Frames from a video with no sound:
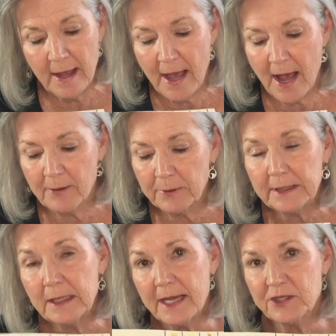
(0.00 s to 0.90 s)
I really
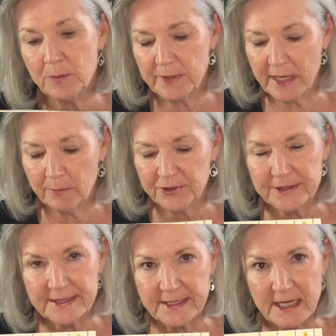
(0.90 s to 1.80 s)
like to be able to
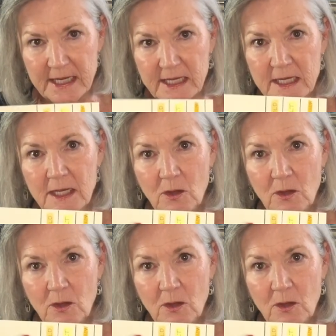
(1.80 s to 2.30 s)
see